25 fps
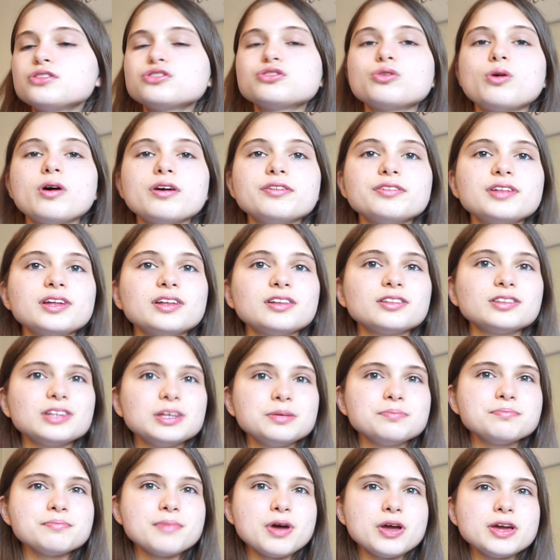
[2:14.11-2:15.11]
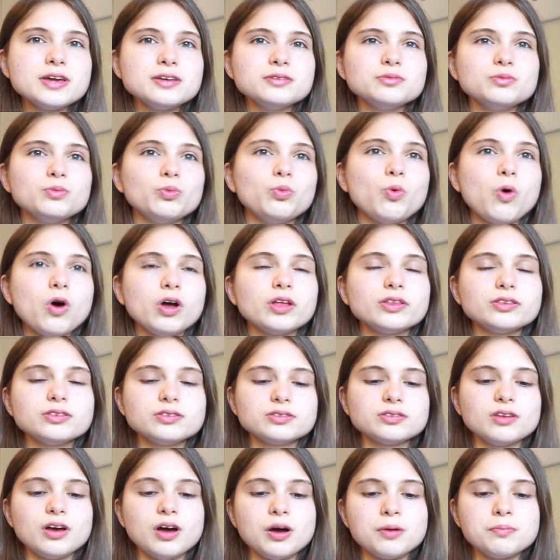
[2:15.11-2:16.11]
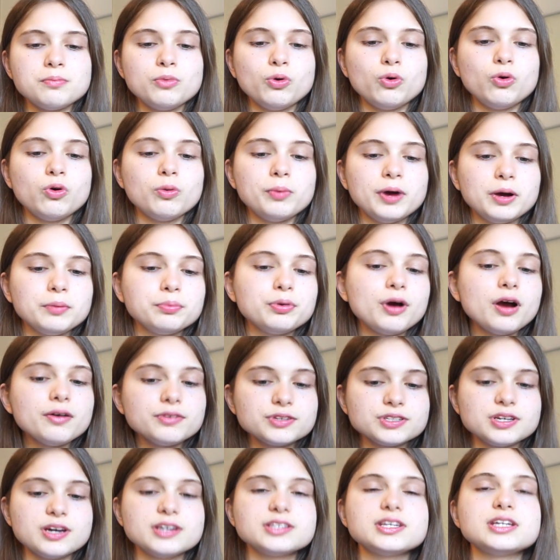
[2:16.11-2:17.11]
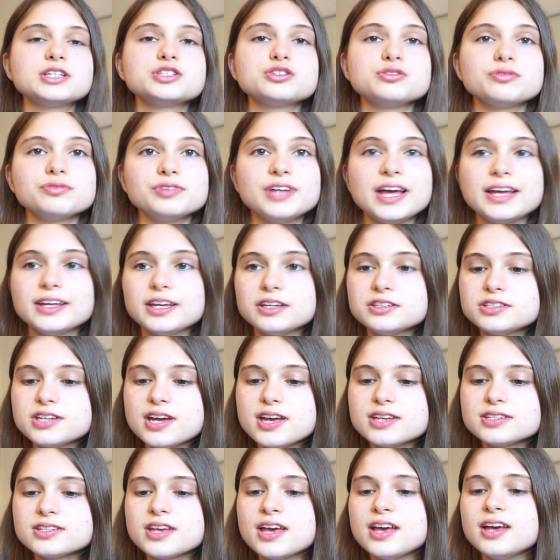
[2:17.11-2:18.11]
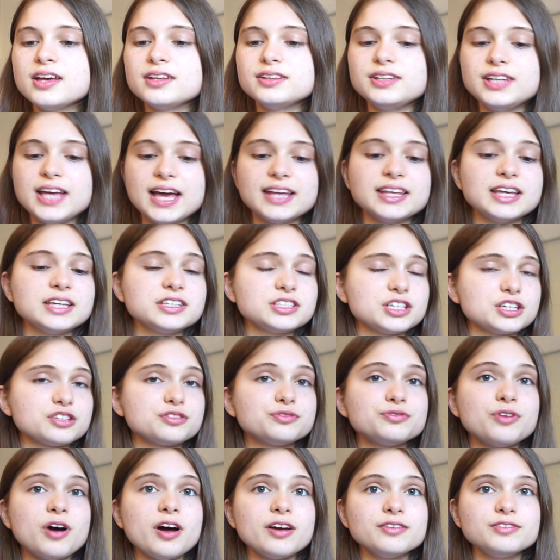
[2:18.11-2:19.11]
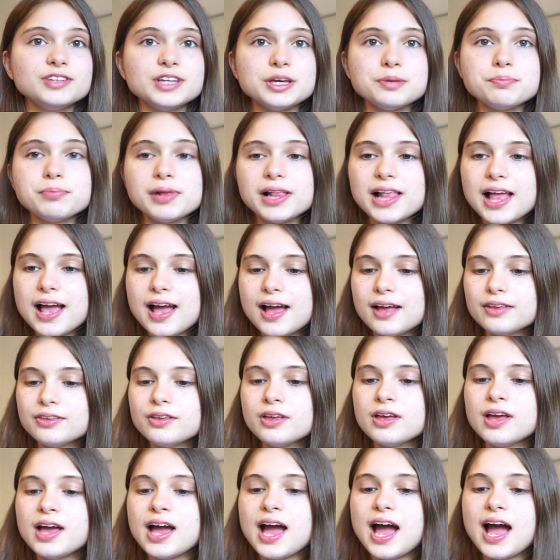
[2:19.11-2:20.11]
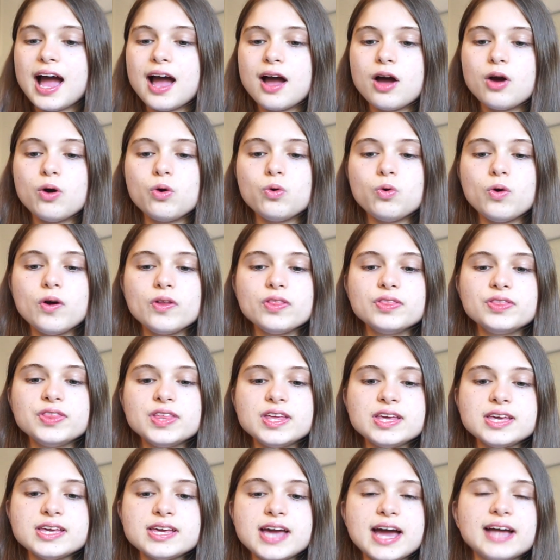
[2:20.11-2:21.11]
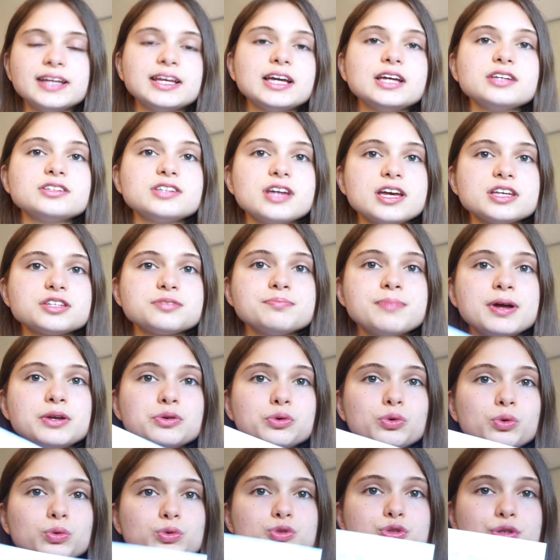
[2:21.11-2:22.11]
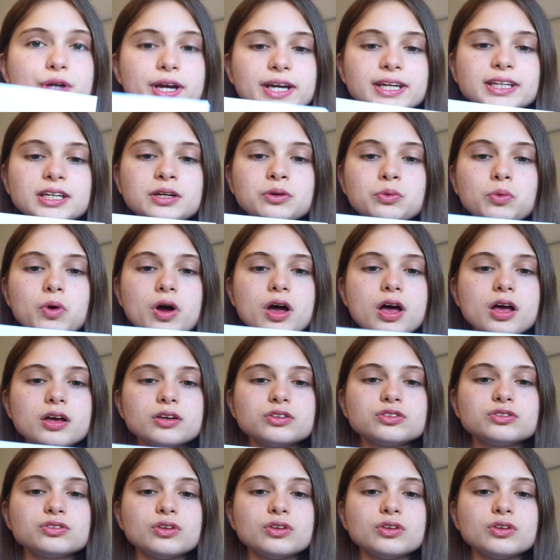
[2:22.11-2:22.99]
So I think the main ones are more about privatisation of the NHS, the NHS 5-year plan, how the NHS medical training works.